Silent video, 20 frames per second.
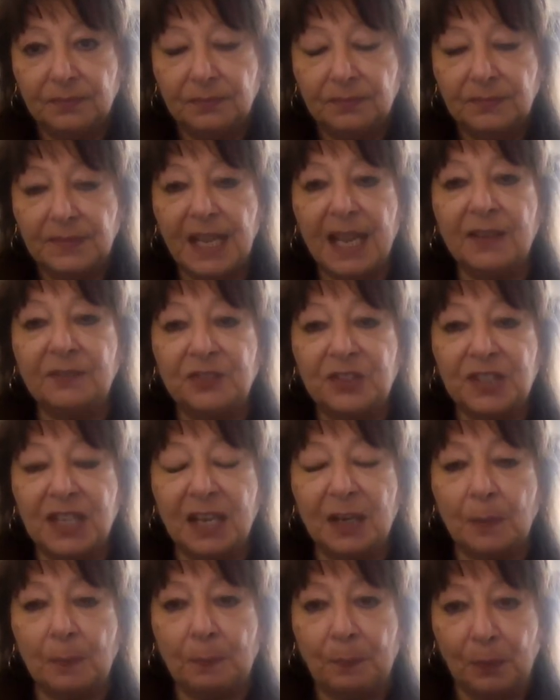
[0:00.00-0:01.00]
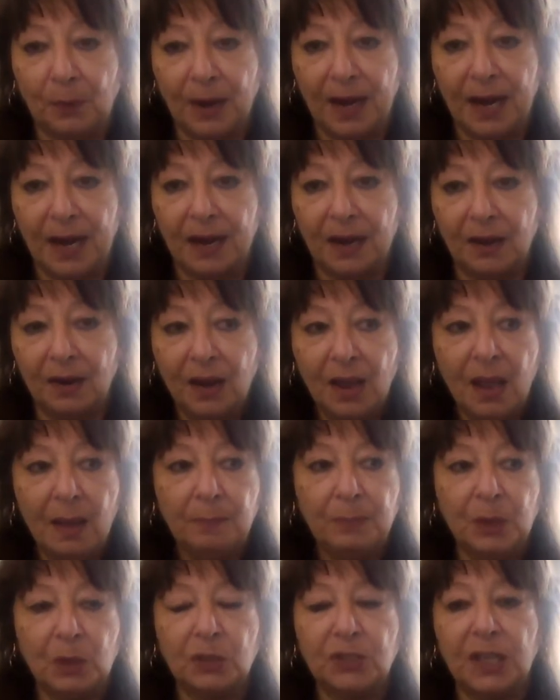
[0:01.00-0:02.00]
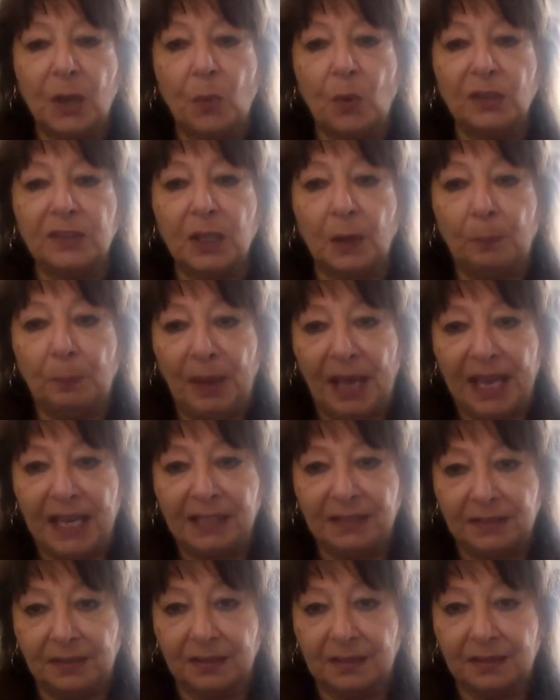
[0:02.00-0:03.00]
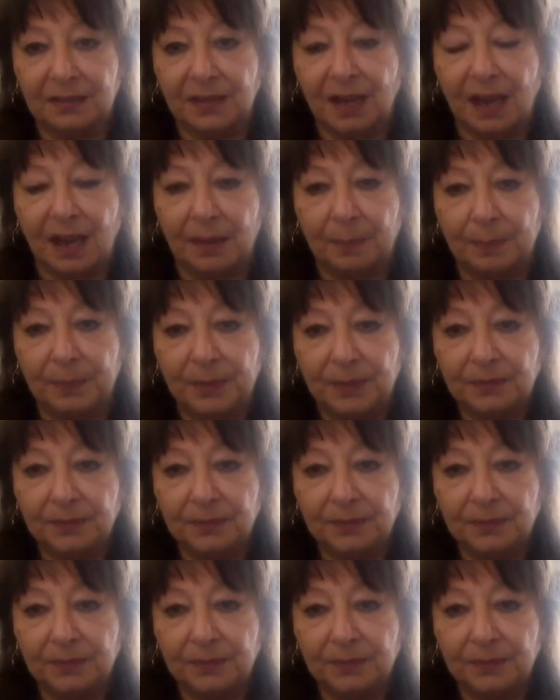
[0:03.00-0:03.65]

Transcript: They have said a prayer because they want their pain to stop.